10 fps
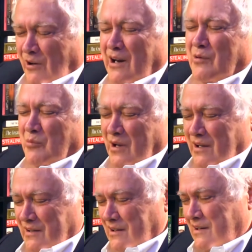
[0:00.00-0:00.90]
rid of me
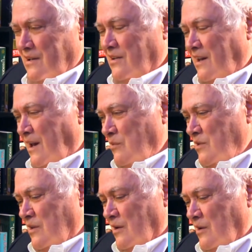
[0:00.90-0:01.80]
as a teacher. They gave
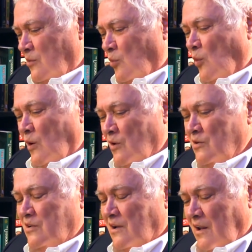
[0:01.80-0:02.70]
me the
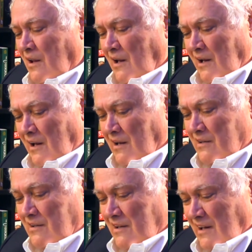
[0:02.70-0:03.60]
worst
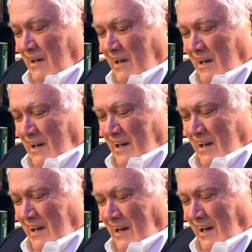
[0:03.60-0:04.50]
class
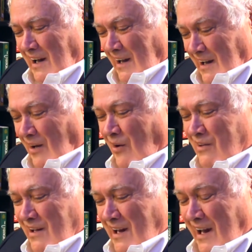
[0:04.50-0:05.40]
uh,
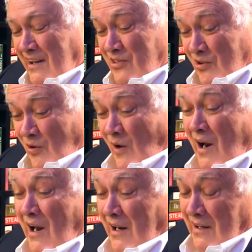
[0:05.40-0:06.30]
on the eighth
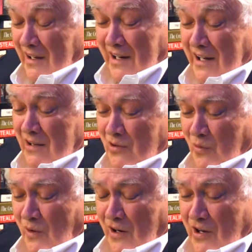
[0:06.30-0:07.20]
grade. The kids
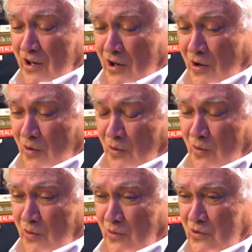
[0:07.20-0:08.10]
were
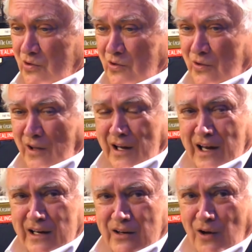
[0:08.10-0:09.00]
huge. They
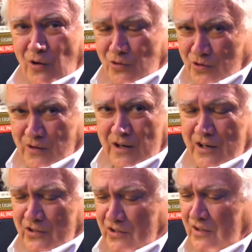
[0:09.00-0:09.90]
had no
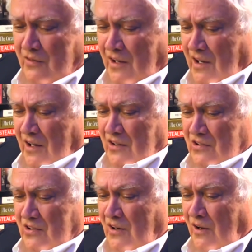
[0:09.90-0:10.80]
tradition of
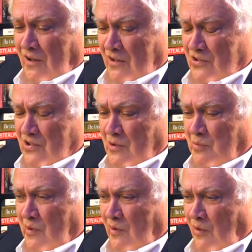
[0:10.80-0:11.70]

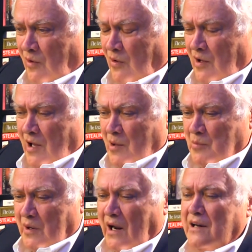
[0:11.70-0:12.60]
scholarship at all.
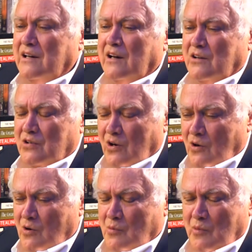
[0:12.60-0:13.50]
But I
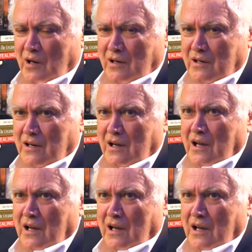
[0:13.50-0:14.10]
determined